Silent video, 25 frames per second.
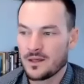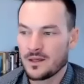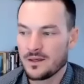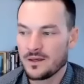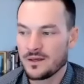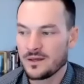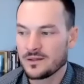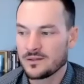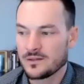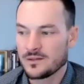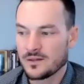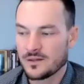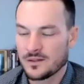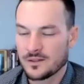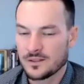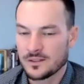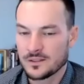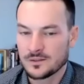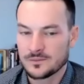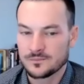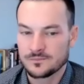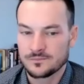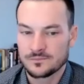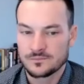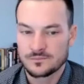and
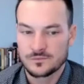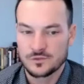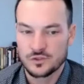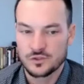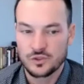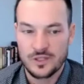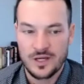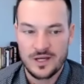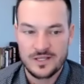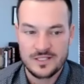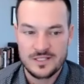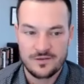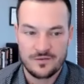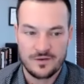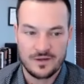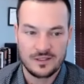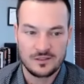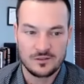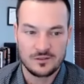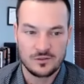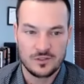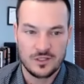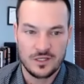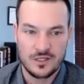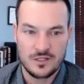um, you guys have
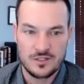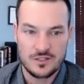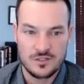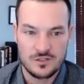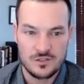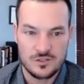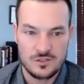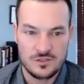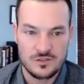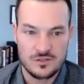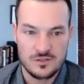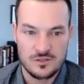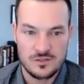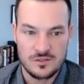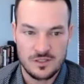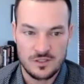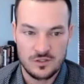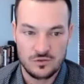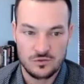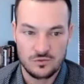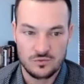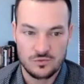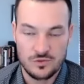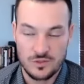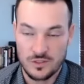eight locations that
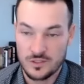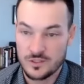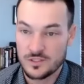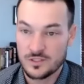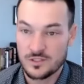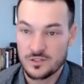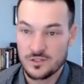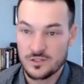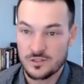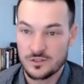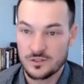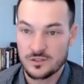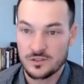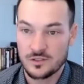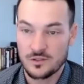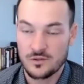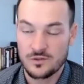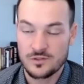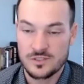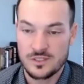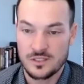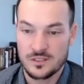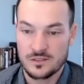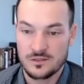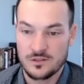you essentially
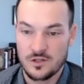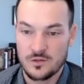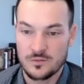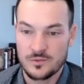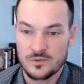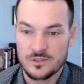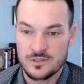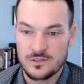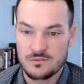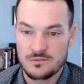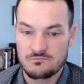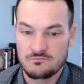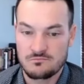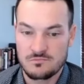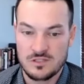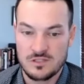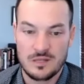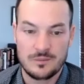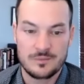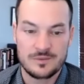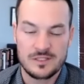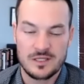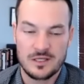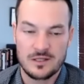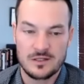closed down almost
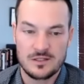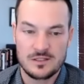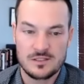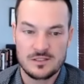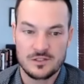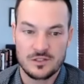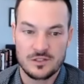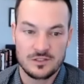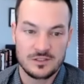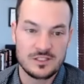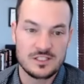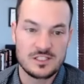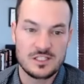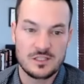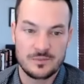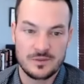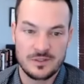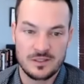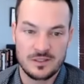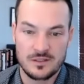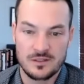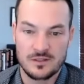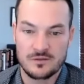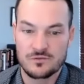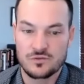simultaneously, or at least at the
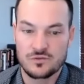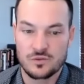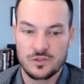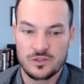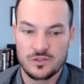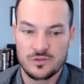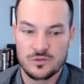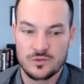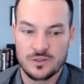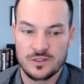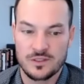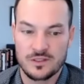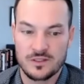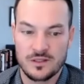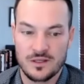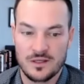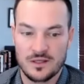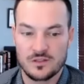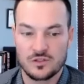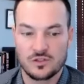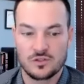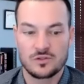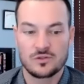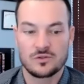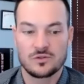beginning of 2020,
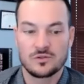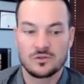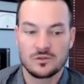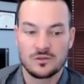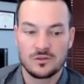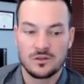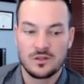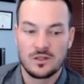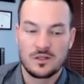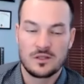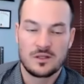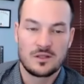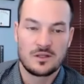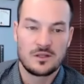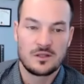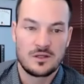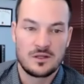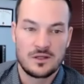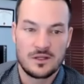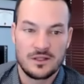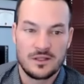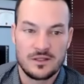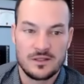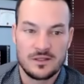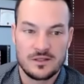and your goal. Yep.
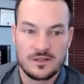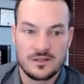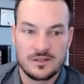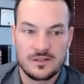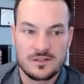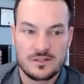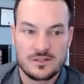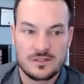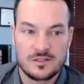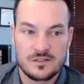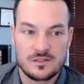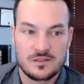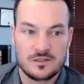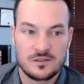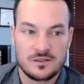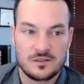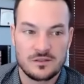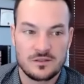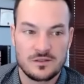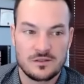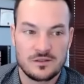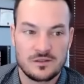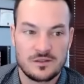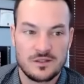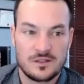is
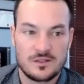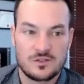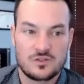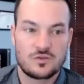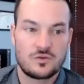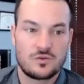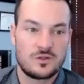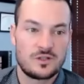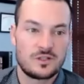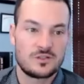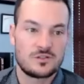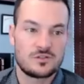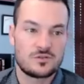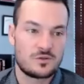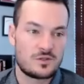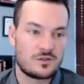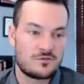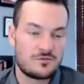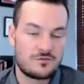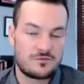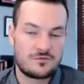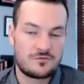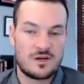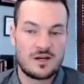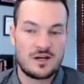to get
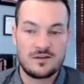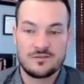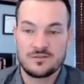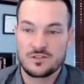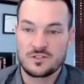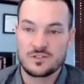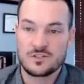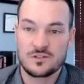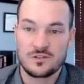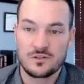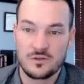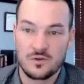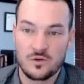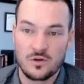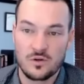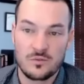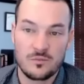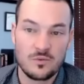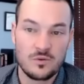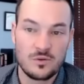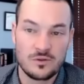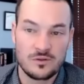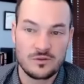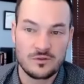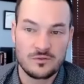2025 this year or
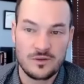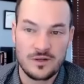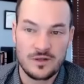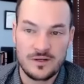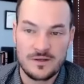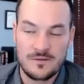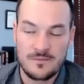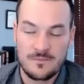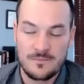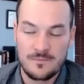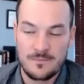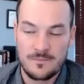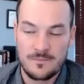more right